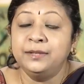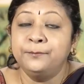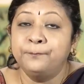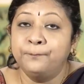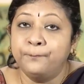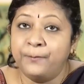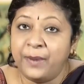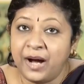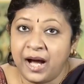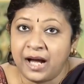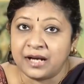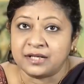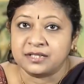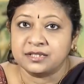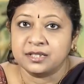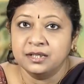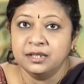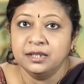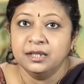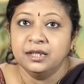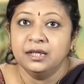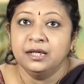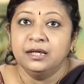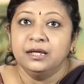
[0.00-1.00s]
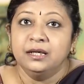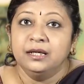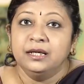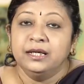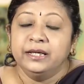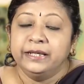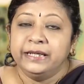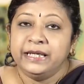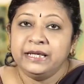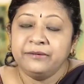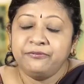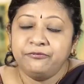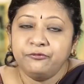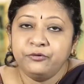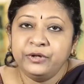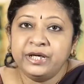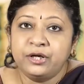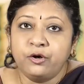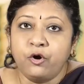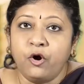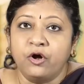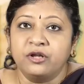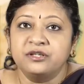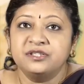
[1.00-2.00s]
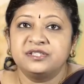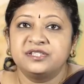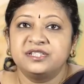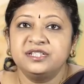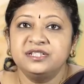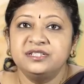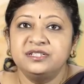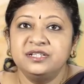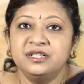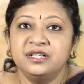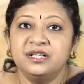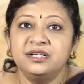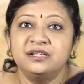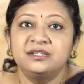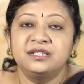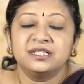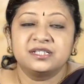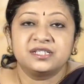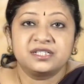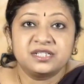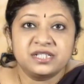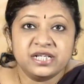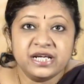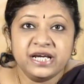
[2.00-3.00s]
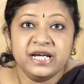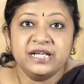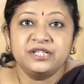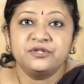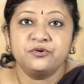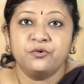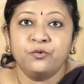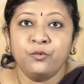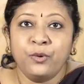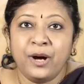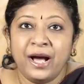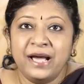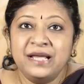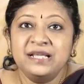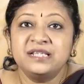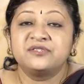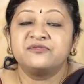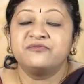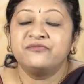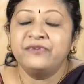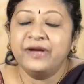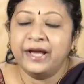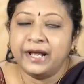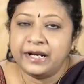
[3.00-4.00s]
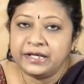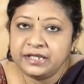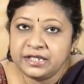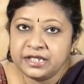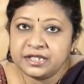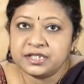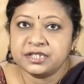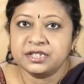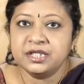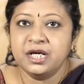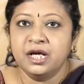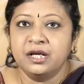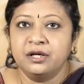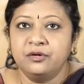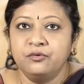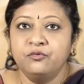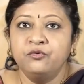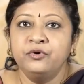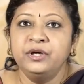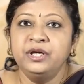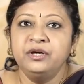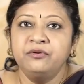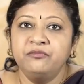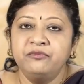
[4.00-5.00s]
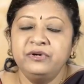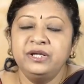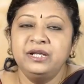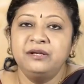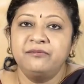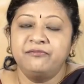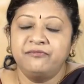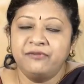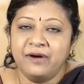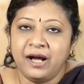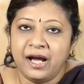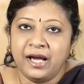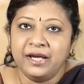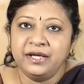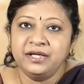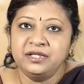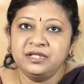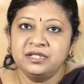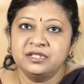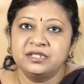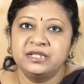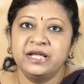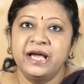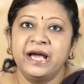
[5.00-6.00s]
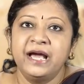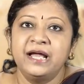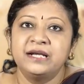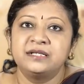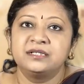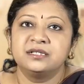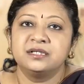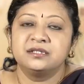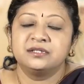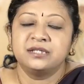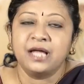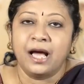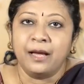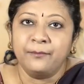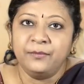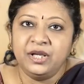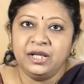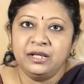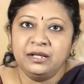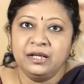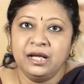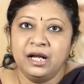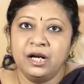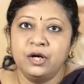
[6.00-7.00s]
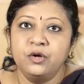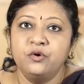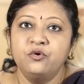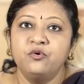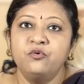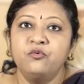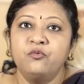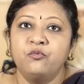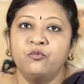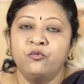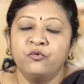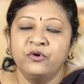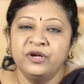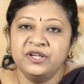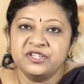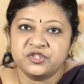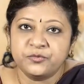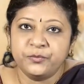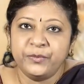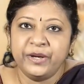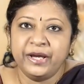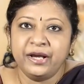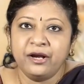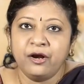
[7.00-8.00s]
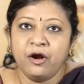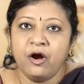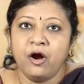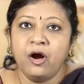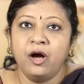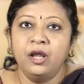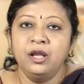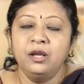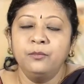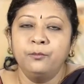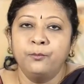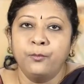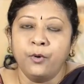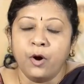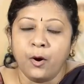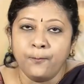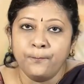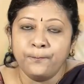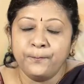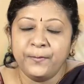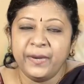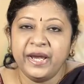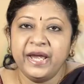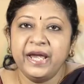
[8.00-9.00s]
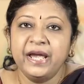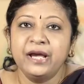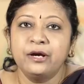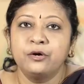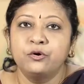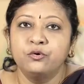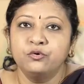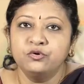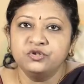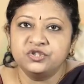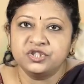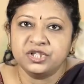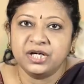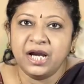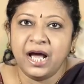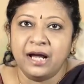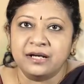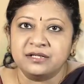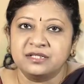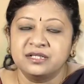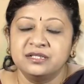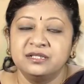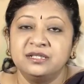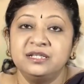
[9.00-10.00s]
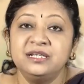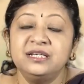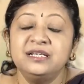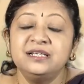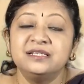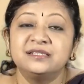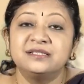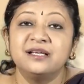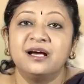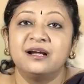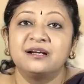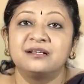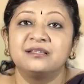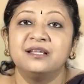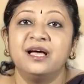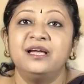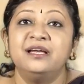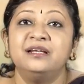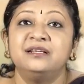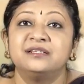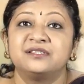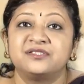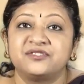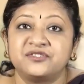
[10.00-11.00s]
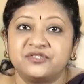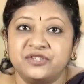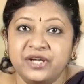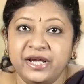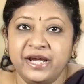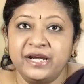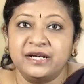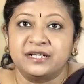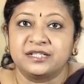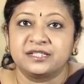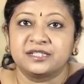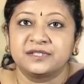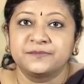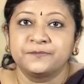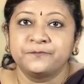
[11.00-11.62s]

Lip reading: But if we consider the state-wise variation, we will find that Tamil Nadu, West Bengal, Bombay, Gujarat, these are the states